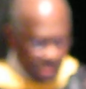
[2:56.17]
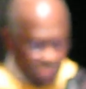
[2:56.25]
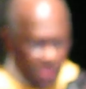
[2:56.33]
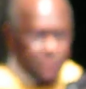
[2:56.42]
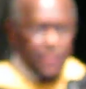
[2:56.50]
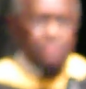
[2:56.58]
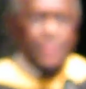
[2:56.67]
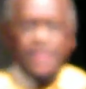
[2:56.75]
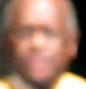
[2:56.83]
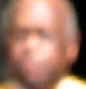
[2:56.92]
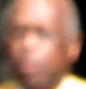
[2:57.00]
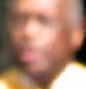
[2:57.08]
But from
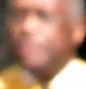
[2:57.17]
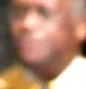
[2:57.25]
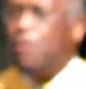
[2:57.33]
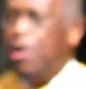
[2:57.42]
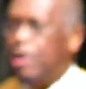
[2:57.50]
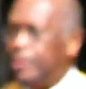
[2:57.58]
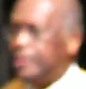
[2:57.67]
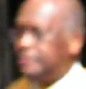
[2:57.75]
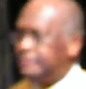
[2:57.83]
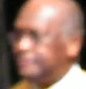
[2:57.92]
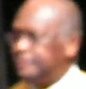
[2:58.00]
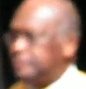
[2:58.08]
this point forward,
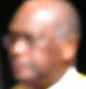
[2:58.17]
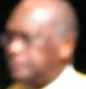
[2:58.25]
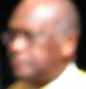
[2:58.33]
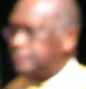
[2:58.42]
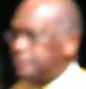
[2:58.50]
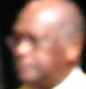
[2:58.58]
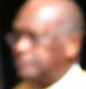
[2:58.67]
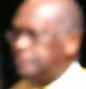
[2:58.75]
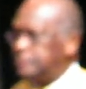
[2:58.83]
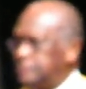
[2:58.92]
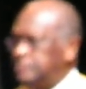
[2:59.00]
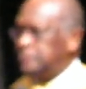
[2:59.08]

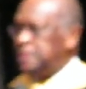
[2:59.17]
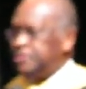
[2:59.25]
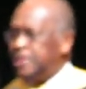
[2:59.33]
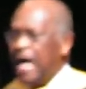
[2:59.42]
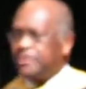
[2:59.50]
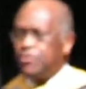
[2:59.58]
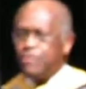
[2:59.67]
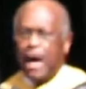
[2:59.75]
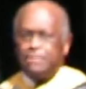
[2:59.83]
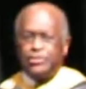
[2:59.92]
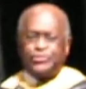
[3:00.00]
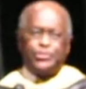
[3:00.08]
as Dr.
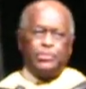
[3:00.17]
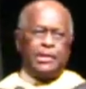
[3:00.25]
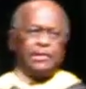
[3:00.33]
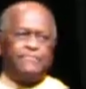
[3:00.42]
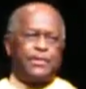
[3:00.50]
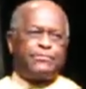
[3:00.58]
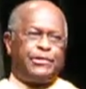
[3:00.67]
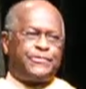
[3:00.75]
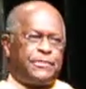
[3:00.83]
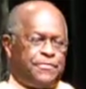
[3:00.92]
Robert Schuller of the Crystal